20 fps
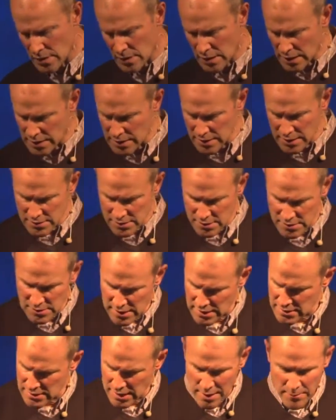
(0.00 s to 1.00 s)
it just
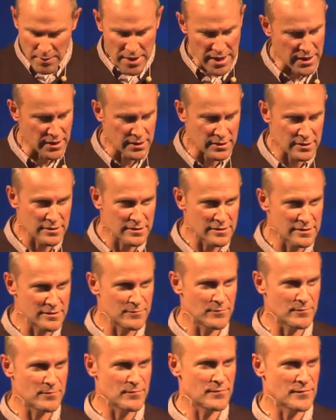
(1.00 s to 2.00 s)
says, I'm in.
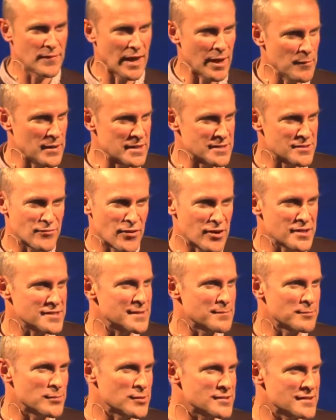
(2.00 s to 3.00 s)
I'm in. It's a very
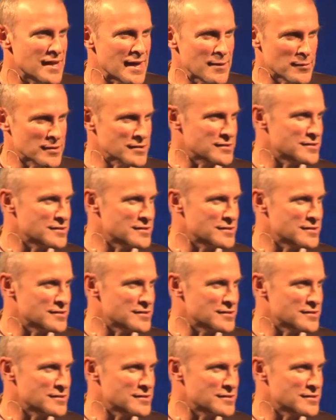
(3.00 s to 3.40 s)
simple statement.